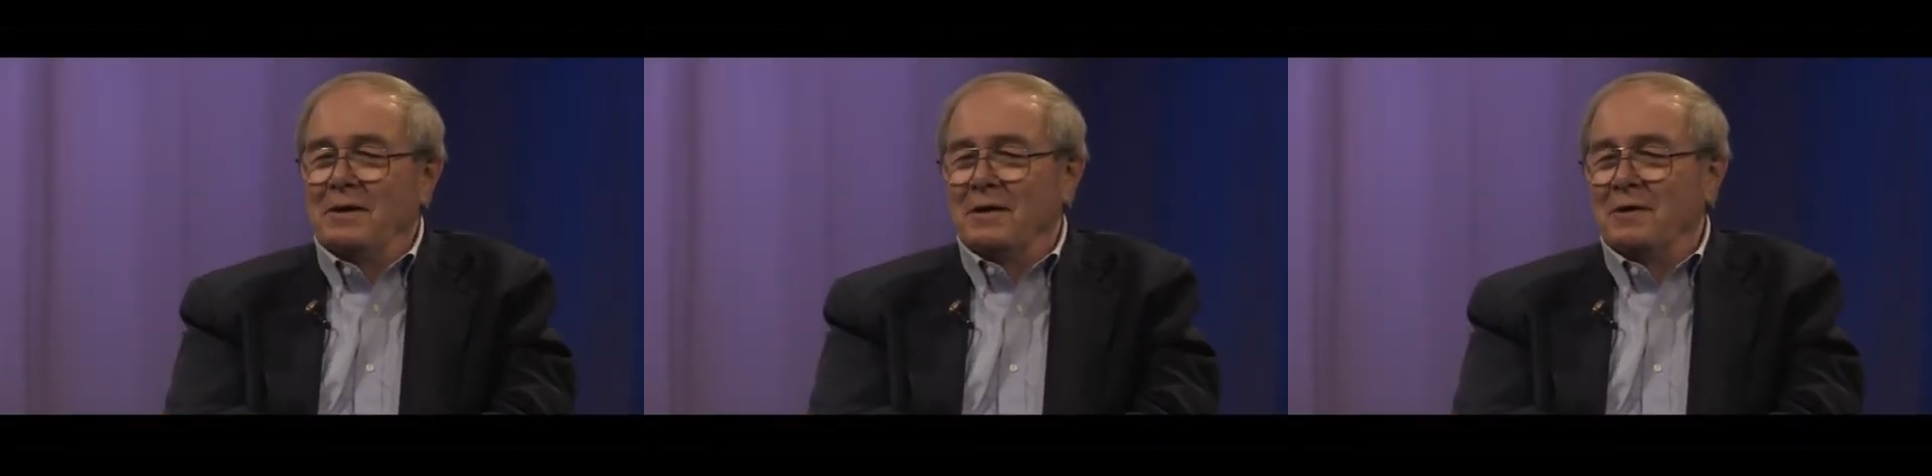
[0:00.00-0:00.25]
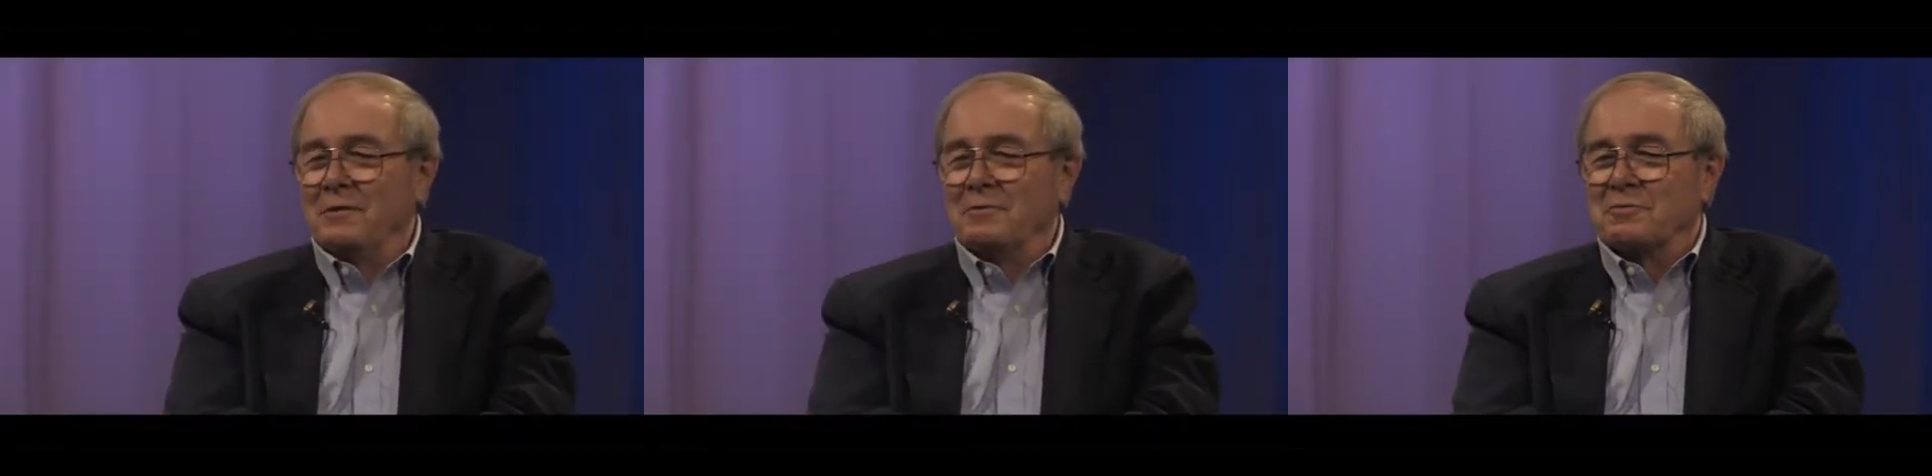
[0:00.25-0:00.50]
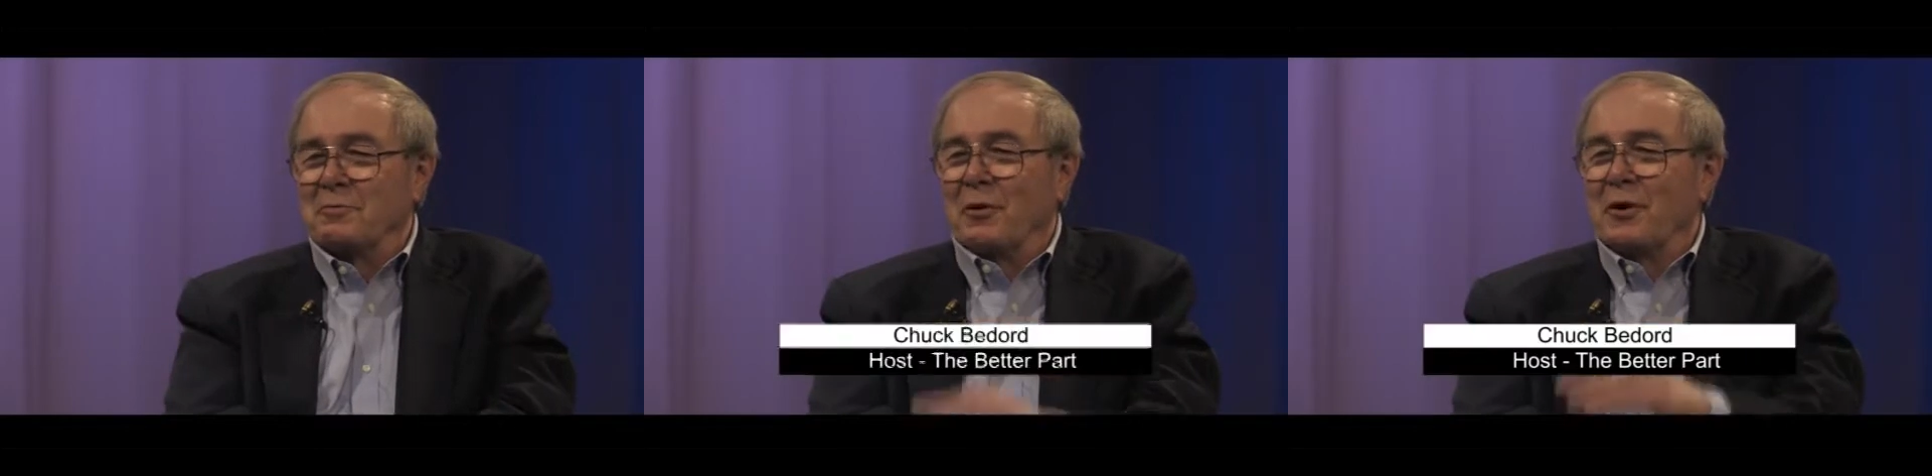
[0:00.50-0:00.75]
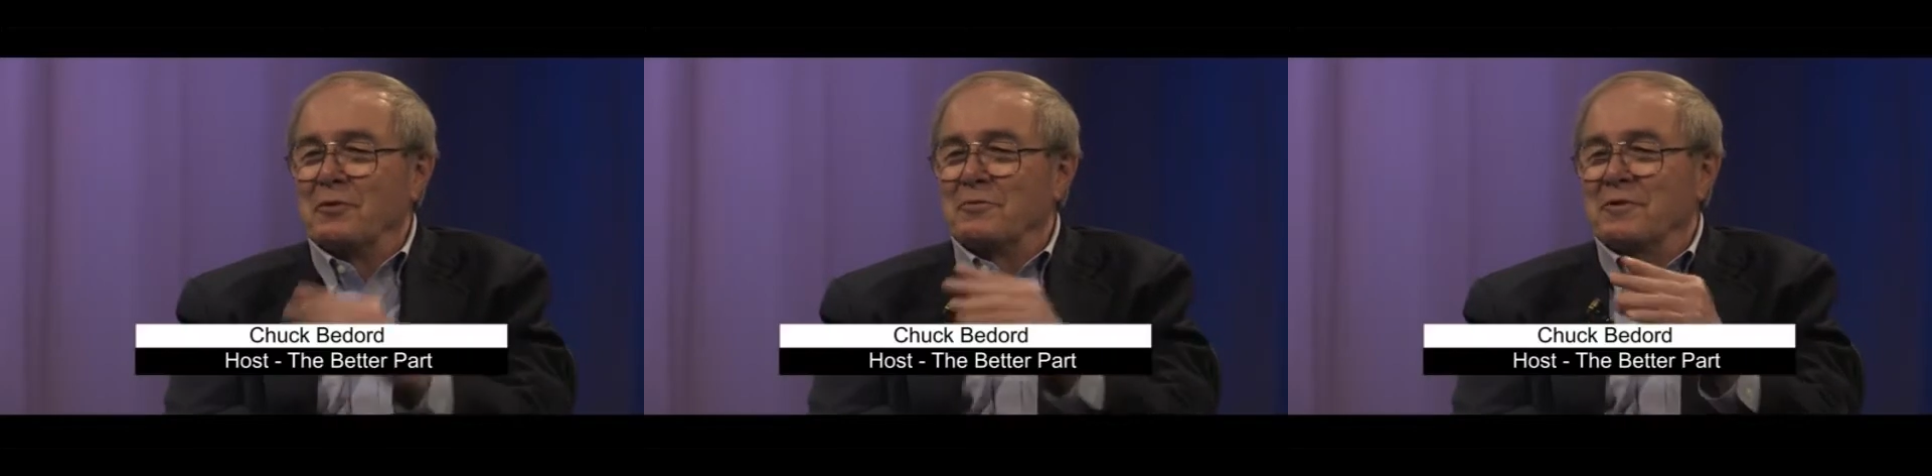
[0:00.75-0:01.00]

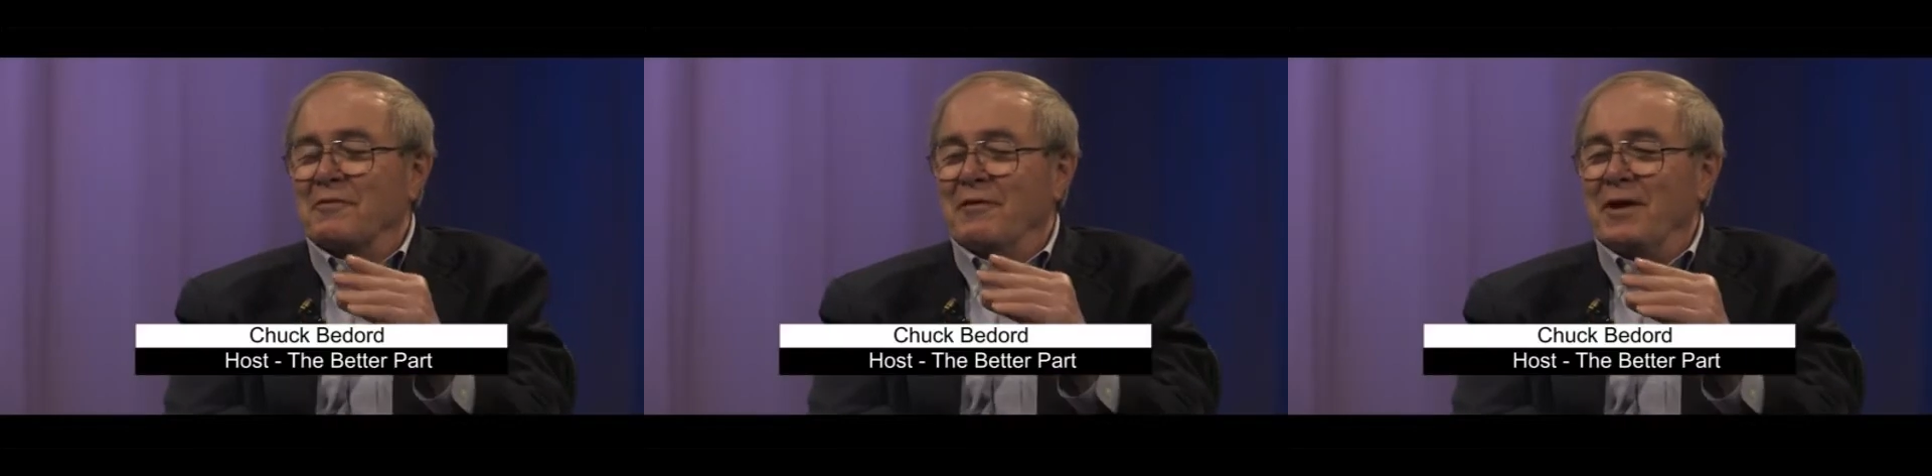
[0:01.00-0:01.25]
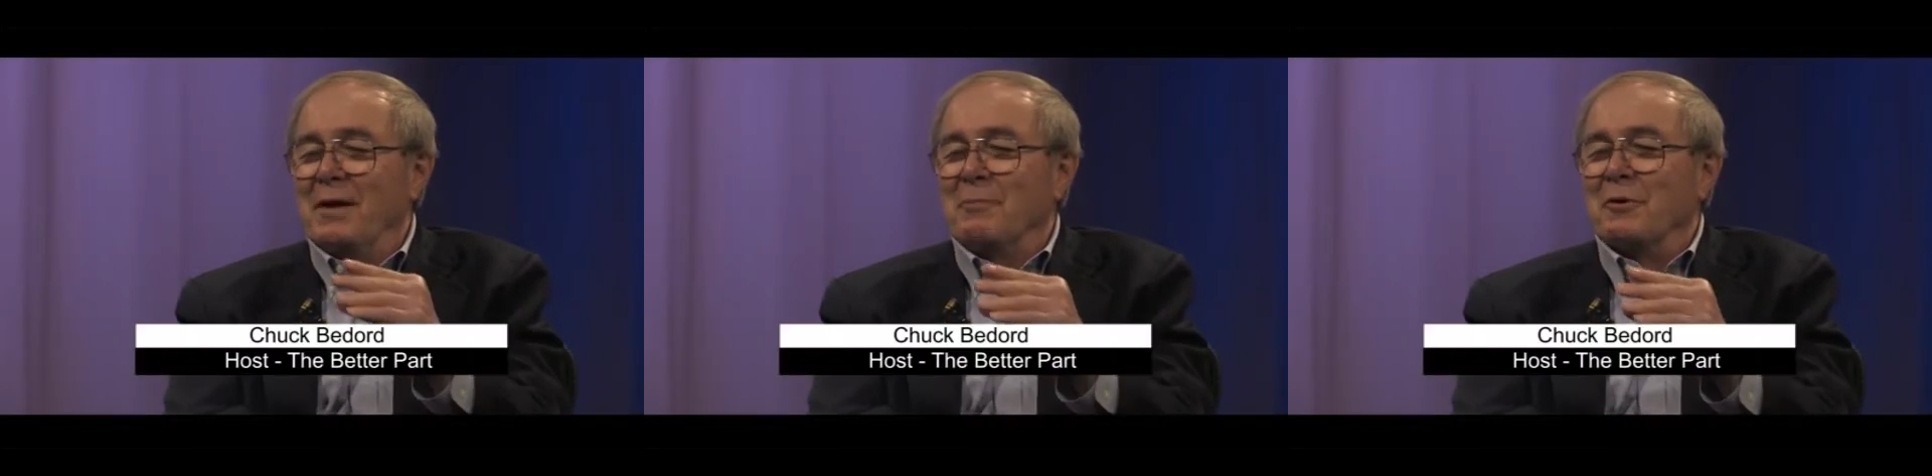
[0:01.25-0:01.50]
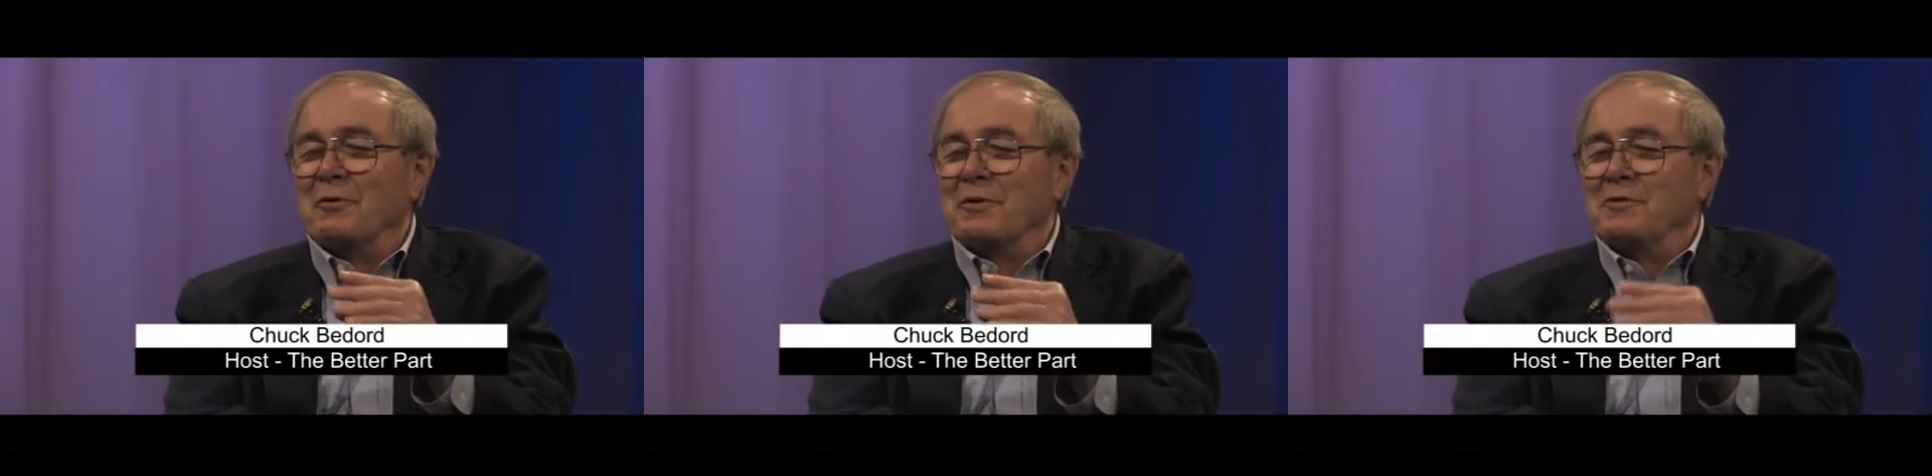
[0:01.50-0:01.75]
destroyers of a neighborhood is